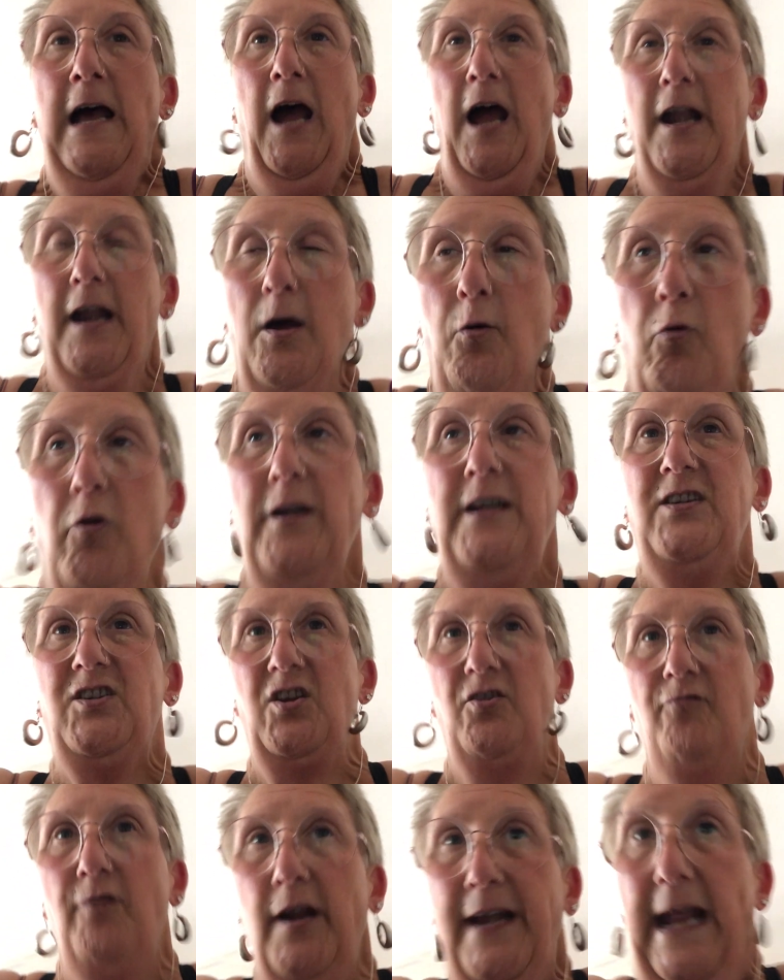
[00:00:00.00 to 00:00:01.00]
And I wanted
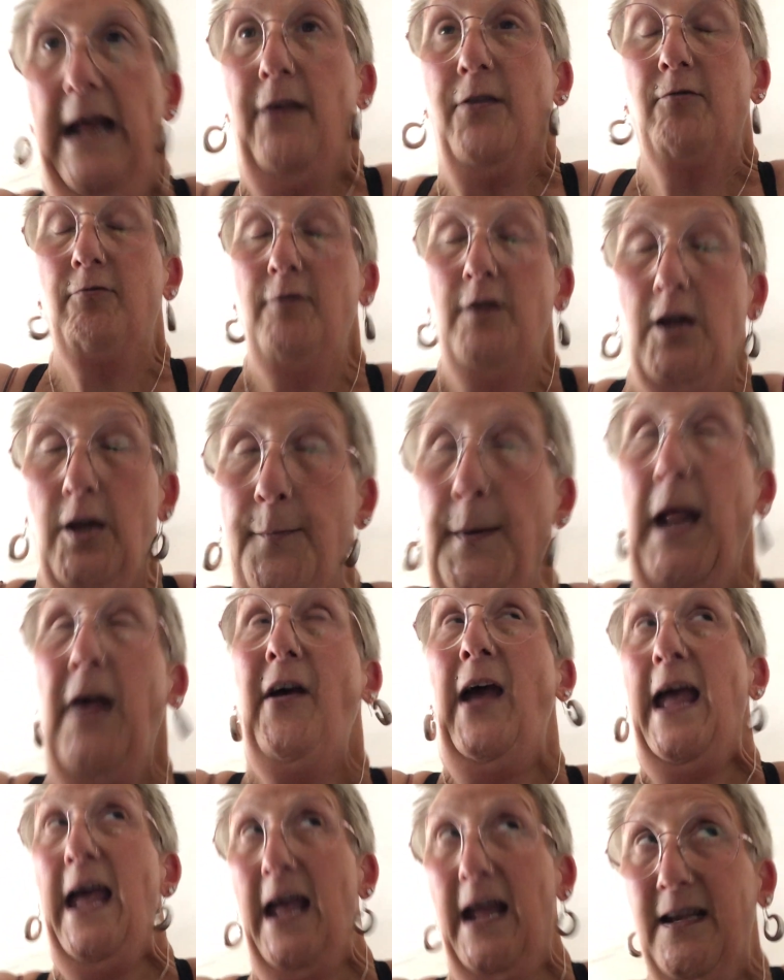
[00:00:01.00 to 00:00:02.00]
to run out the room, and I
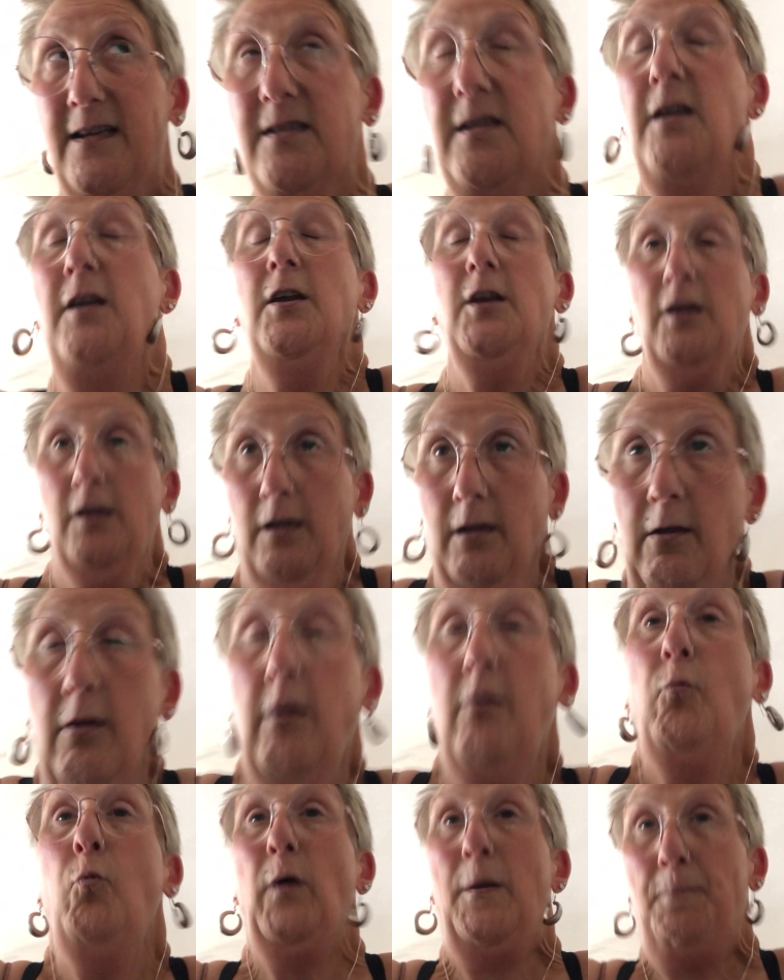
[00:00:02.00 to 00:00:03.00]
had,
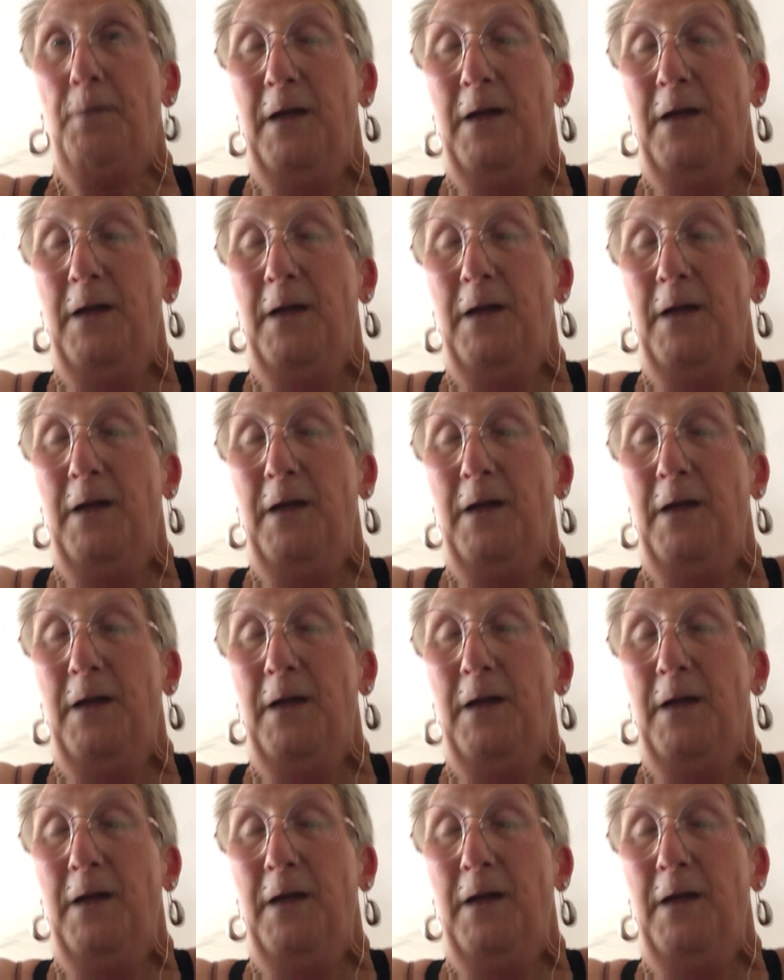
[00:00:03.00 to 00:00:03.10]
when